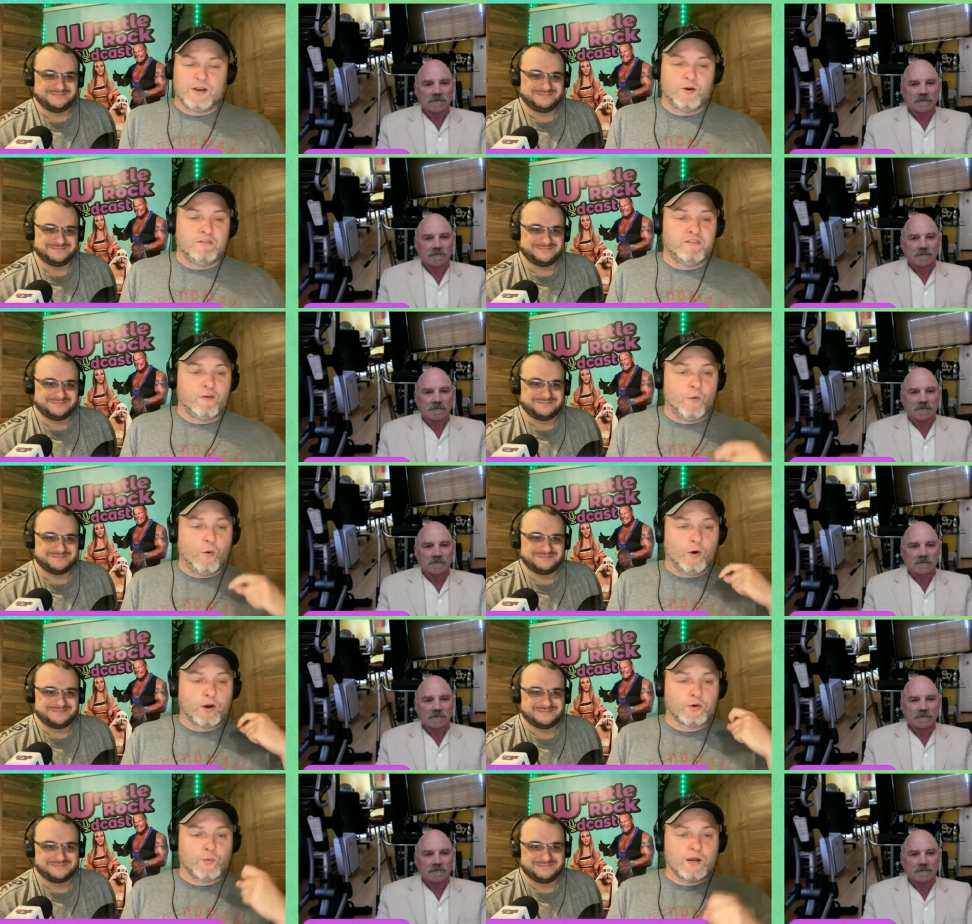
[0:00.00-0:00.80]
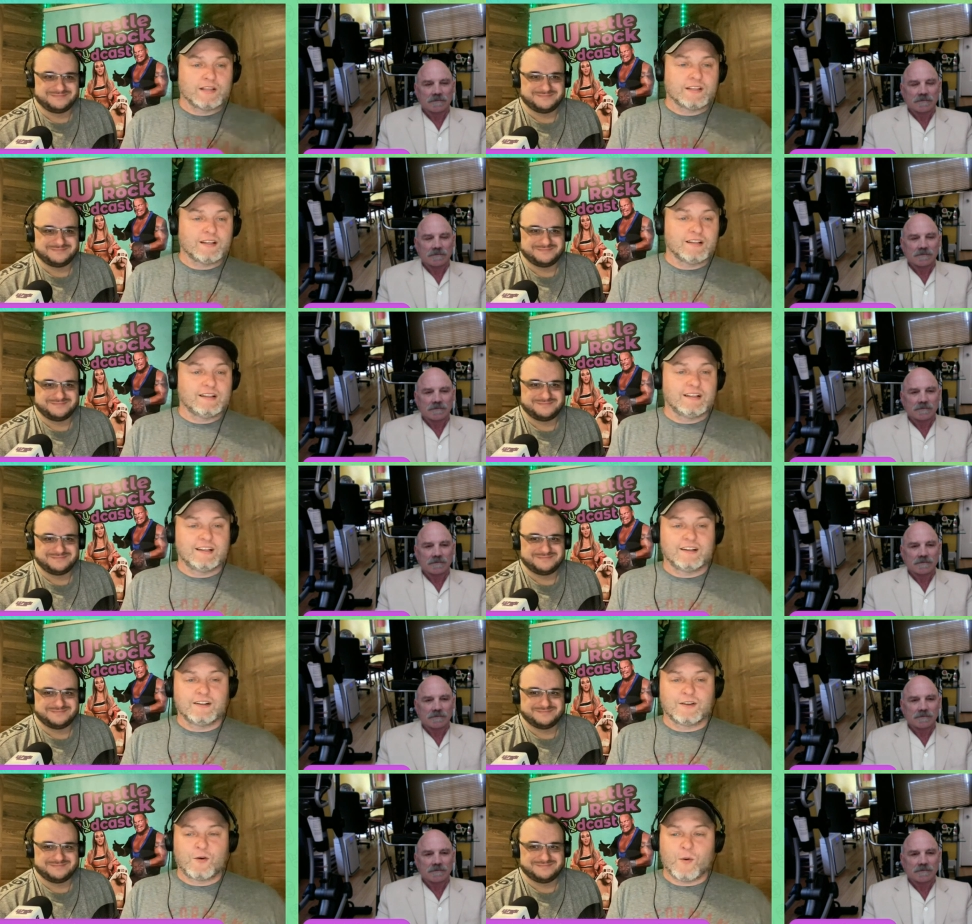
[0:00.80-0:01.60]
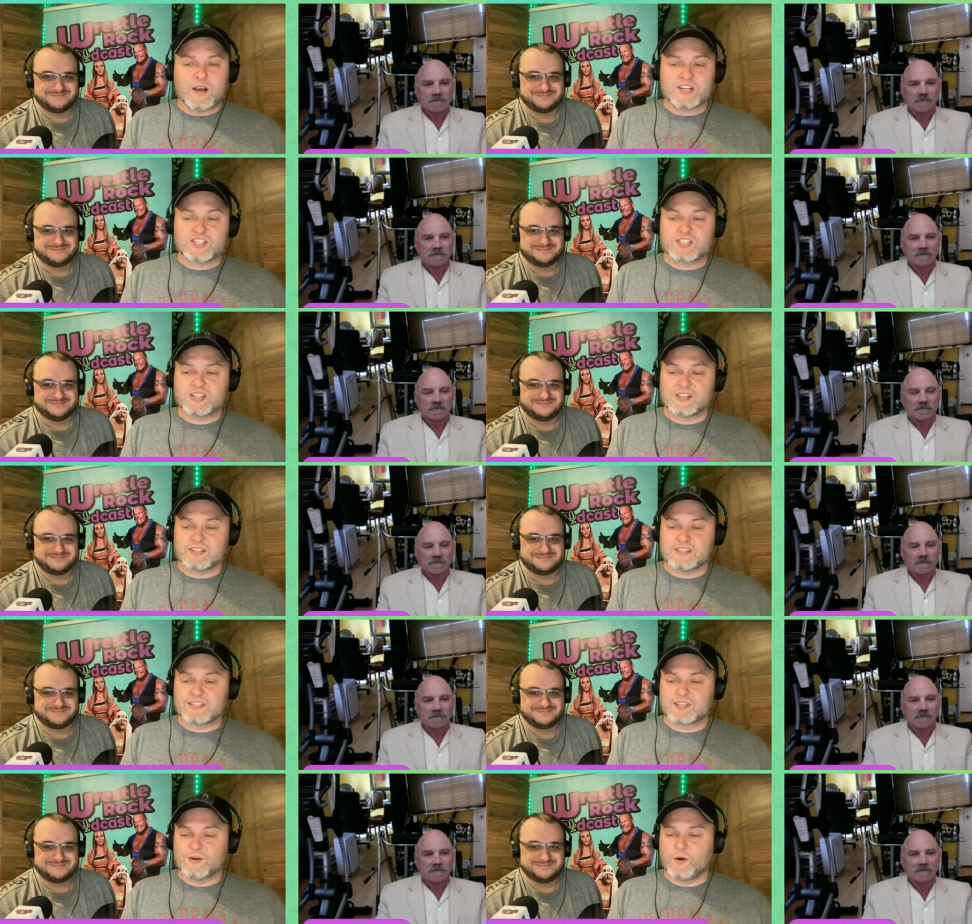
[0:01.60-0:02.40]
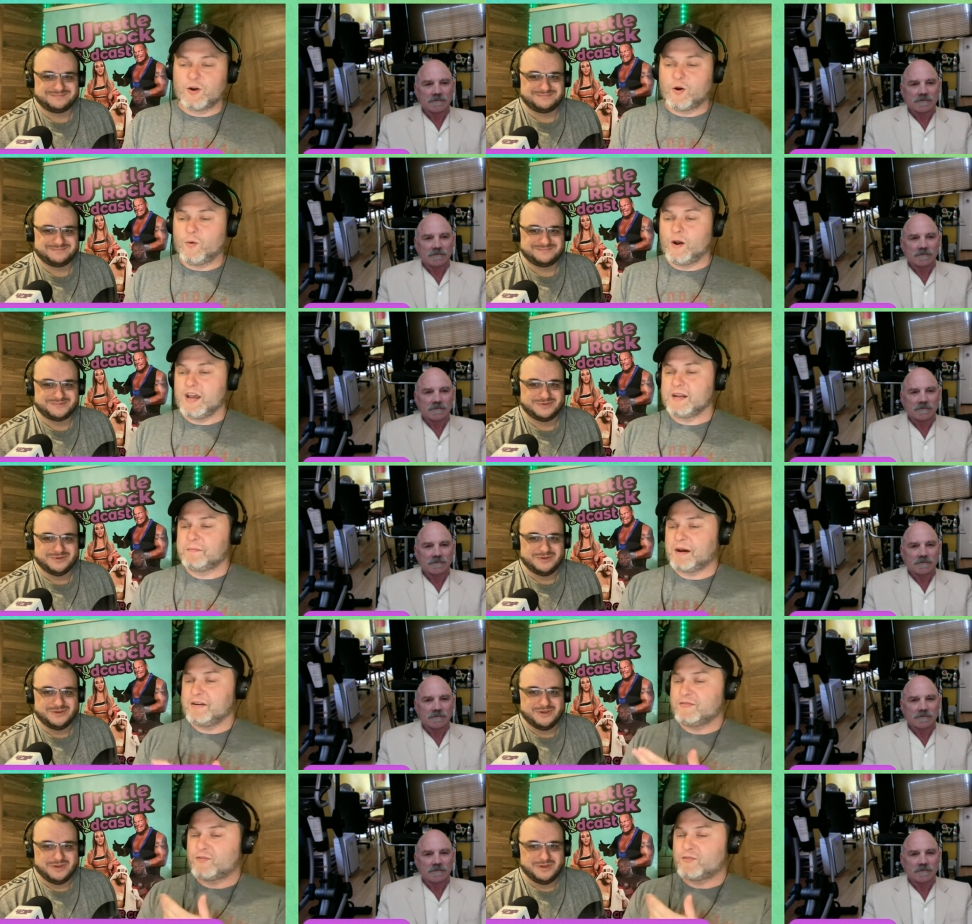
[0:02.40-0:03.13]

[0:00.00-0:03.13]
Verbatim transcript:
Speaker 1: we go forward with a little question. So go ahead, my